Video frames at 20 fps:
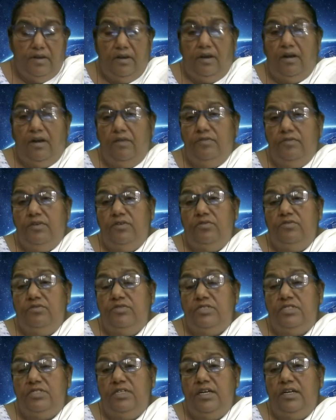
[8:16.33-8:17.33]
Now we
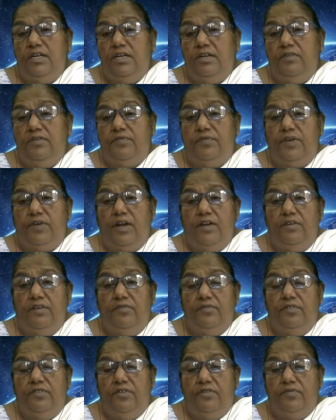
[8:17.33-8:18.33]
don't see any
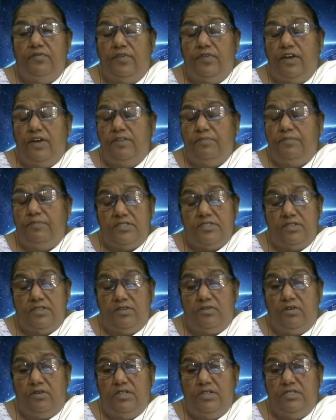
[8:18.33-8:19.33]
5
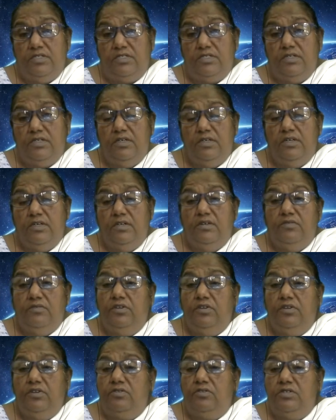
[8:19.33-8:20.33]
paisa coins.
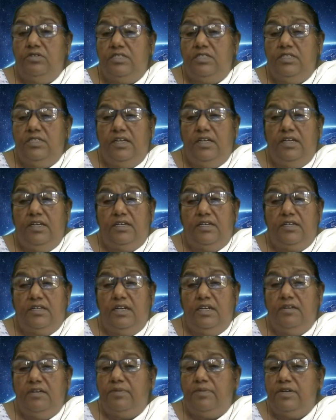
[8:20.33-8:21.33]
We don't see any
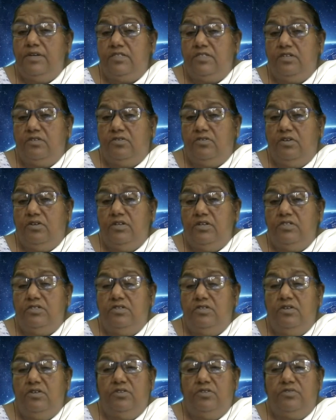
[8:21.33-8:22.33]
10 paisa
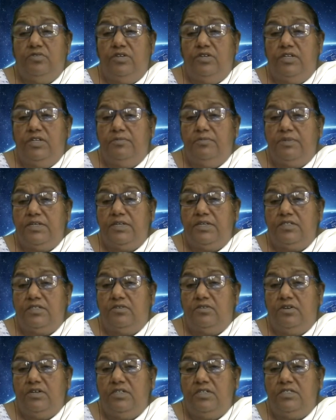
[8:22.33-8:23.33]
coins, not 20
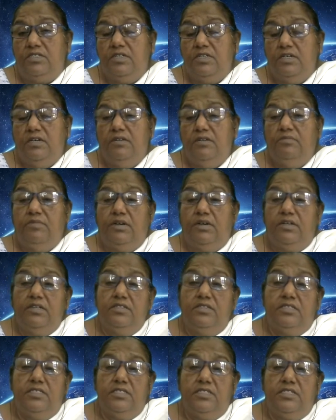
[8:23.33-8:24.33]
paisa coins. But
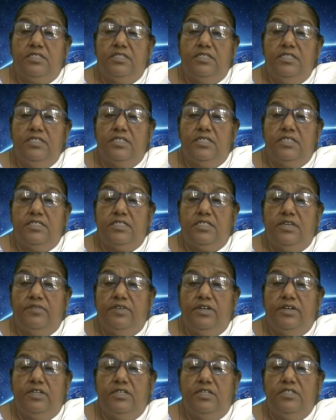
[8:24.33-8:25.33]
in 60s and
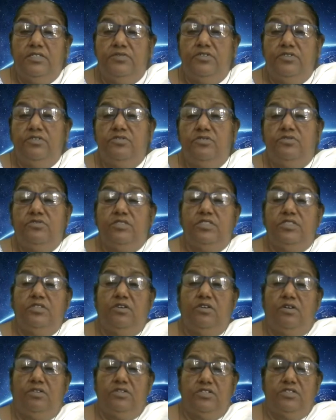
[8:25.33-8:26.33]
70s, we used to
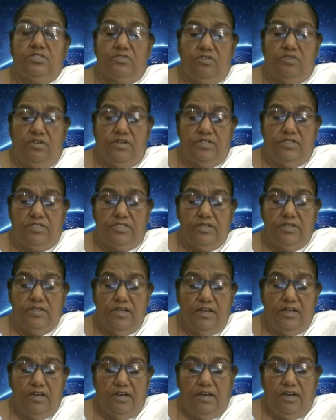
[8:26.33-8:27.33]
see all these coins,
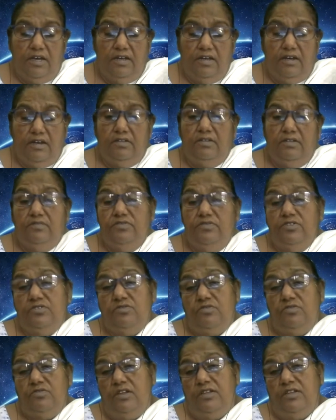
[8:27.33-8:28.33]
and we used
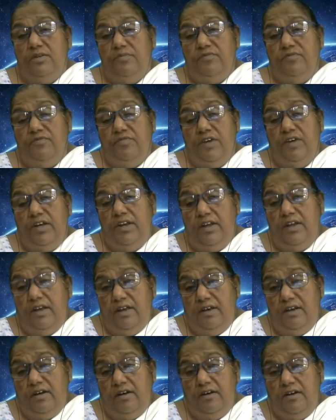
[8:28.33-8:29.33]
to call them 1
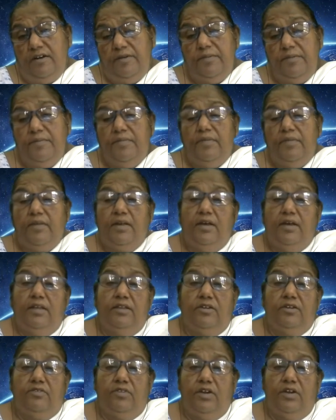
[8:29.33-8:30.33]
anna,
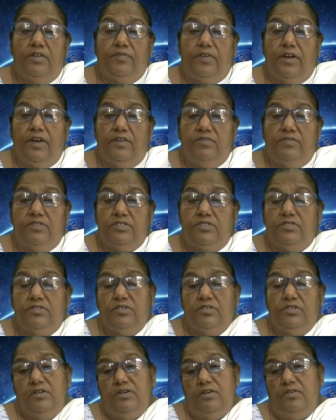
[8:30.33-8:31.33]
and 25
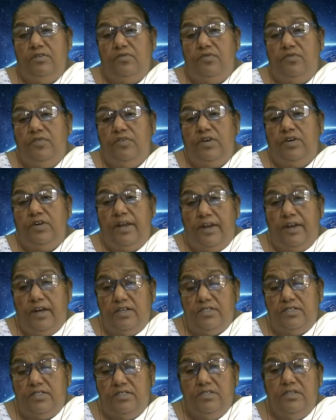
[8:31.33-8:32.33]
is 4
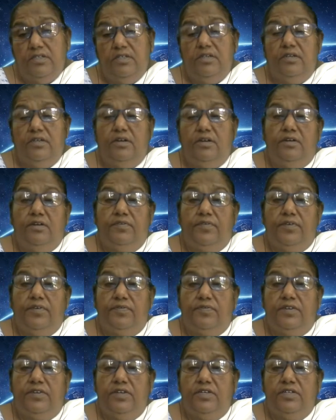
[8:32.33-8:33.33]
annas,
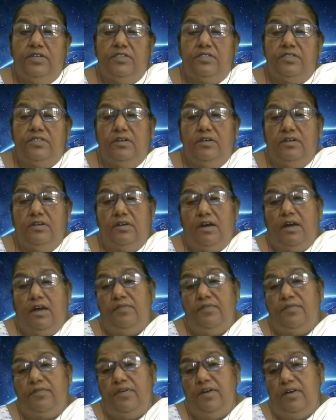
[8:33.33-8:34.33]
50 is
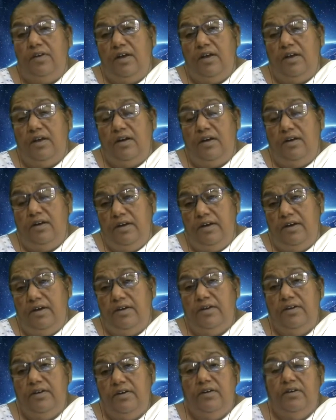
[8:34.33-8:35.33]
half an
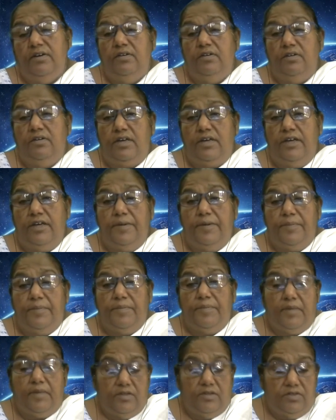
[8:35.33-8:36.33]
anna. Okay,
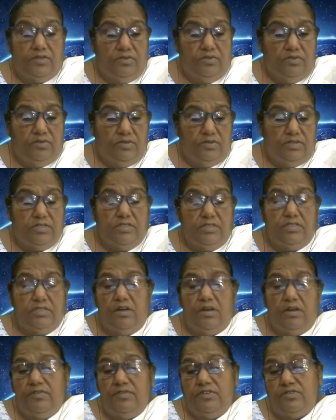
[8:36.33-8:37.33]
so this is
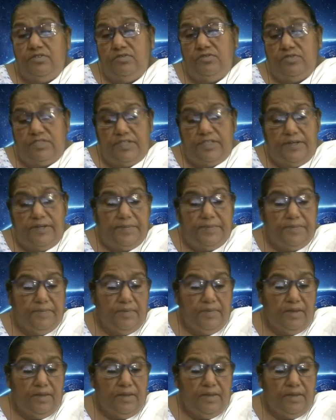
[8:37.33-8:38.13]
how we used to say.